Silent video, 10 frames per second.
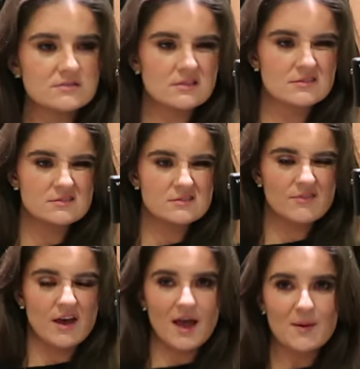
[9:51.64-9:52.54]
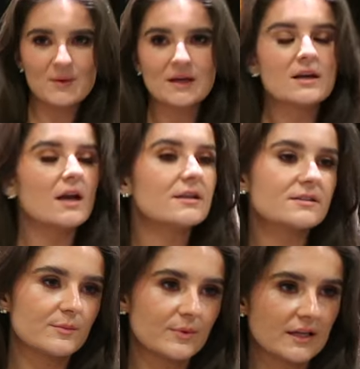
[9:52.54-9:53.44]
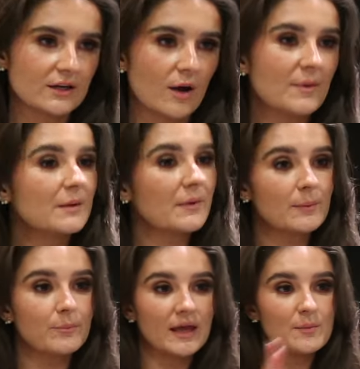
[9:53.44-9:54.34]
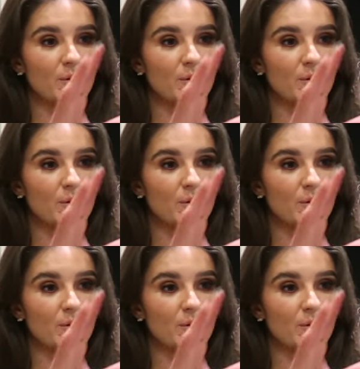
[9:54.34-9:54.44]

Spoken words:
that's the vibe. It's completely not. I mean, it might be,